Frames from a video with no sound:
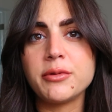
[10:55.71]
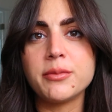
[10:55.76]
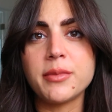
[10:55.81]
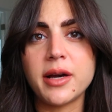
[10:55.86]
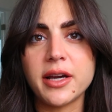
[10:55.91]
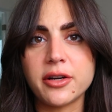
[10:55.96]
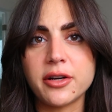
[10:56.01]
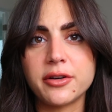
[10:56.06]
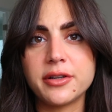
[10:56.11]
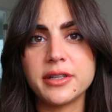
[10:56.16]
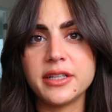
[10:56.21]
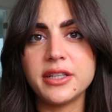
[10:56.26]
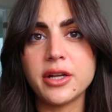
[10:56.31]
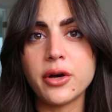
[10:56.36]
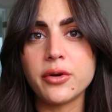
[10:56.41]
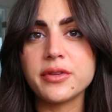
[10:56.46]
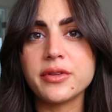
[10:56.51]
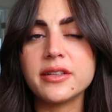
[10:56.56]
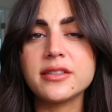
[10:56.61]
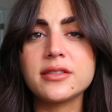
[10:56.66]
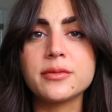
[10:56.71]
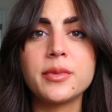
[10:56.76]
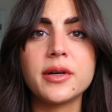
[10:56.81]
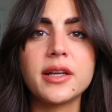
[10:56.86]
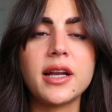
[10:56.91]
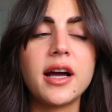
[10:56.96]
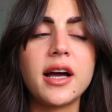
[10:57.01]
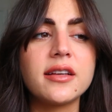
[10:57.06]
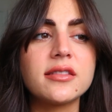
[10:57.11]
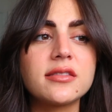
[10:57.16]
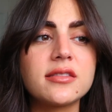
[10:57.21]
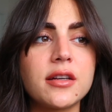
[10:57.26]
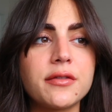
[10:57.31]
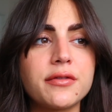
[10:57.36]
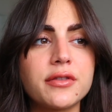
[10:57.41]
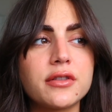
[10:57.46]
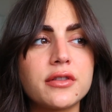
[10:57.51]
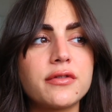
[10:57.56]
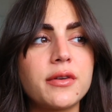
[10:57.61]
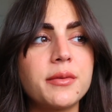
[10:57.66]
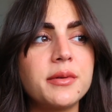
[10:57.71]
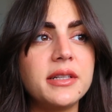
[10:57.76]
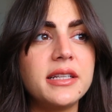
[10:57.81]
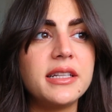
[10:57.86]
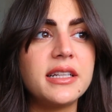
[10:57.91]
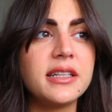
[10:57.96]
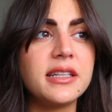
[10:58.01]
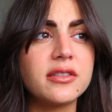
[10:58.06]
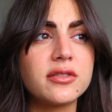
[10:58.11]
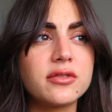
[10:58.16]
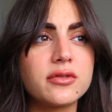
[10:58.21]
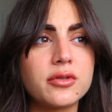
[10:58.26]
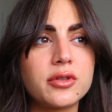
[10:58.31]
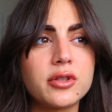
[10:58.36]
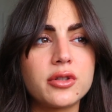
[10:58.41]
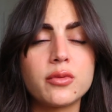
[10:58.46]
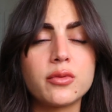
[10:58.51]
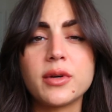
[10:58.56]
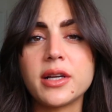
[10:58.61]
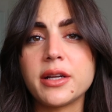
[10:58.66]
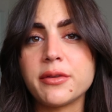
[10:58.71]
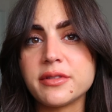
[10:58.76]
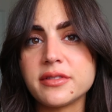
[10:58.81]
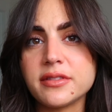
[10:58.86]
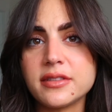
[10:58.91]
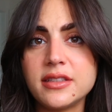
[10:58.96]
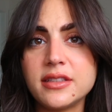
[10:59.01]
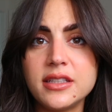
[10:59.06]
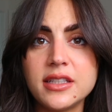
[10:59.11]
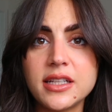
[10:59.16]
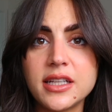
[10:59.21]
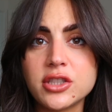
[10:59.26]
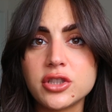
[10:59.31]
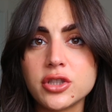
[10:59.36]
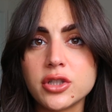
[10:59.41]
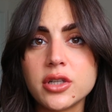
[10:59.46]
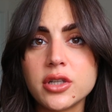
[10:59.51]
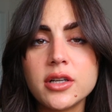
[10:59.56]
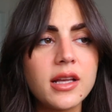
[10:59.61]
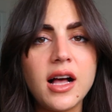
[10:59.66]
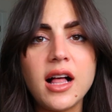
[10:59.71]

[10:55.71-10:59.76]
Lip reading: you might already know this, but I suffered from an eating disorder when I was a teenager.